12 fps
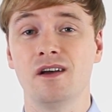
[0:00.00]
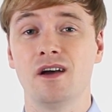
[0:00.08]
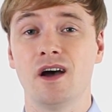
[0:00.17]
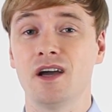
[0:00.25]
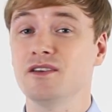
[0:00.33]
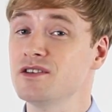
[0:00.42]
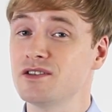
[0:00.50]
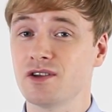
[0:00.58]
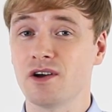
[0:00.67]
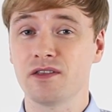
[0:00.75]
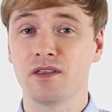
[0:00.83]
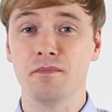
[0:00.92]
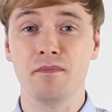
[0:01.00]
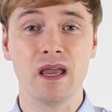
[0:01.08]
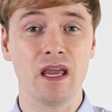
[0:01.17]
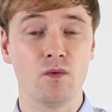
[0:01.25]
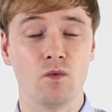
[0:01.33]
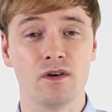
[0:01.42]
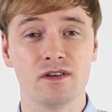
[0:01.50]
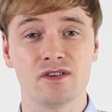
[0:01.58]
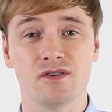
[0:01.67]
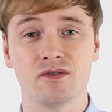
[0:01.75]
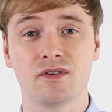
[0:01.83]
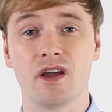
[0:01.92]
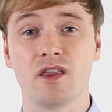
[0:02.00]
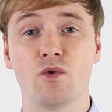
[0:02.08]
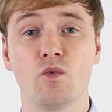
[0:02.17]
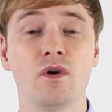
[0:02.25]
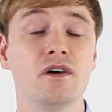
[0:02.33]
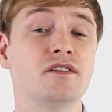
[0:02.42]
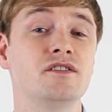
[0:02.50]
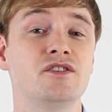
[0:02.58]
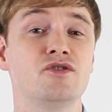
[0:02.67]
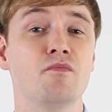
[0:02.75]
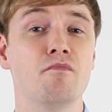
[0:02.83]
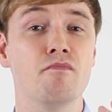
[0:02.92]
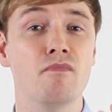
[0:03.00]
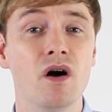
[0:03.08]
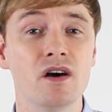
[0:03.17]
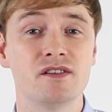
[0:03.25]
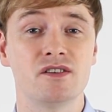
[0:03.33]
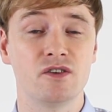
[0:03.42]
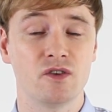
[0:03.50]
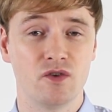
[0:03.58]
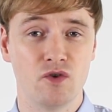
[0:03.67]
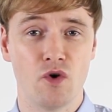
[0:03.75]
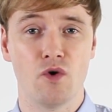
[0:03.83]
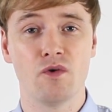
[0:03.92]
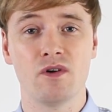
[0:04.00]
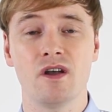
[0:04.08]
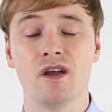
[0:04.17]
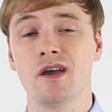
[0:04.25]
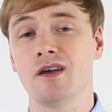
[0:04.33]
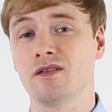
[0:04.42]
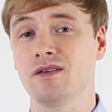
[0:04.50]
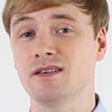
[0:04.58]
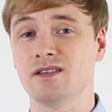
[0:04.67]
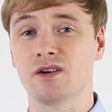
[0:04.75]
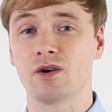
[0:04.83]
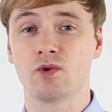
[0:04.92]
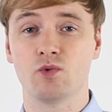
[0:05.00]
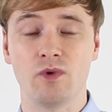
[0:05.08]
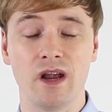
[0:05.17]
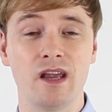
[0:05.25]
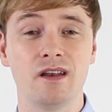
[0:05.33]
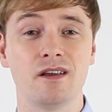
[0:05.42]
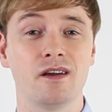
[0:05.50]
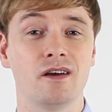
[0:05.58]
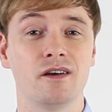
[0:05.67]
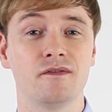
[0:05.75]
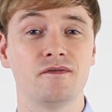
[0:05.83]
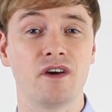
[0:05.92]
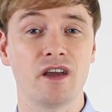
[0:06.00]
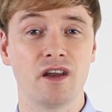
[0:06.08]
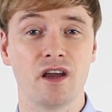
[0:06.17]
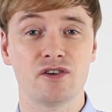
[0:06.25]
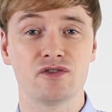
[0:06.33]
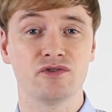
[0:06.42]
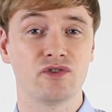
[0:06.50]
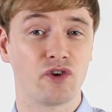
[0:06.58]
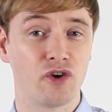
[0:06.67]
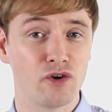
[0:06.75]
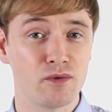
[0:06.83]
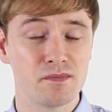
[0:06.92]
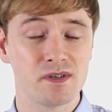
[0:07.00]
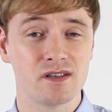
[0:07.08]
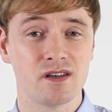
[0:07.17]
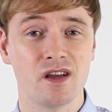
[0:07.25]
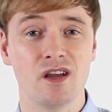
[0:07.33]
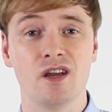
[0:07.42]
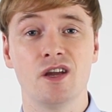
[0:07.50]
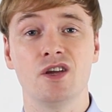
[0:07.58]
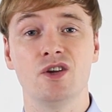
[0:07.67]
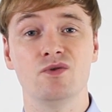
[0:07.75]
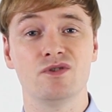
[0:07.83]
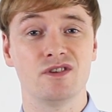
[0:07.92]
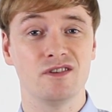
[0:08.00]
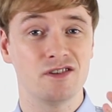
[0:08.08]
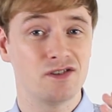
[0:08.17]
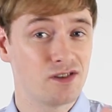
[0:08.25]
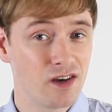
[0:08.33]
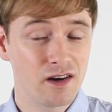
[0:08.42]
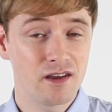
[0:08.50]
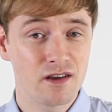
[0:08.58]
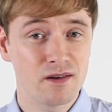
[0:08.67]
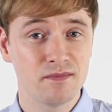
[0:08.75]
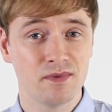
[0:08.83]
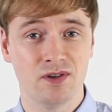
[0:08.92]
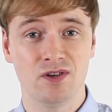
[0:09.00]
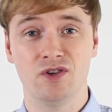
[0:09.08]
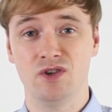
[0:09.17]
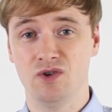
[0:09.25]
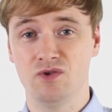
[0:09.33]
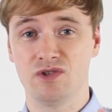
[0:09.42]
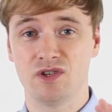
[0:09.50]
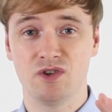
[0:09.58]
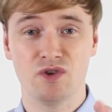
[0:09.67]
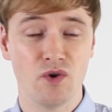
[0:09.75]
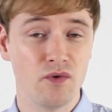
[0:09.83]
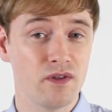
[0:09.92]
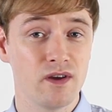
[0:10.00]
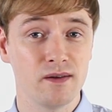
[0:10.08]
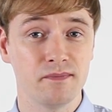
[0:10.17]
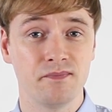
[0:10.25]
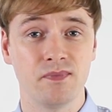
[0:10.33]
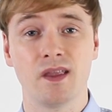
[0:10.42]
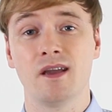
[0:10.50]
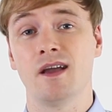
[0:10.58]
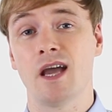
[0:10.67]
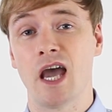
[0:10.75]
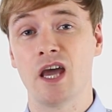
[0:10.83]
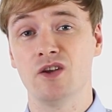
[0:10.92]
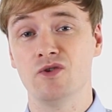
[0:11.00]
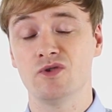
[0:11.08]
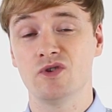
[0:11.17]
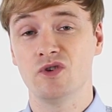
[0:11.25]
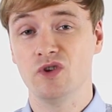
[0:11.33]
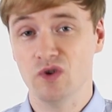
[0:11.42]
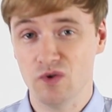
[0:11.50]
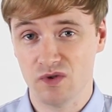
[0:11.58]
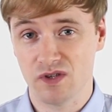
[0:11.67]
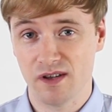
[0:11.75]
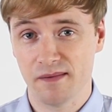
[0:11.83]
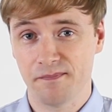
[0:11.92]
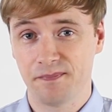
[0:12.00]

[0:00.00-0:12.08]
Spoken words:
I just taught the main ones, okay? The ones you must know. These are great financial terms. You should study them. You should know them, and you should use them.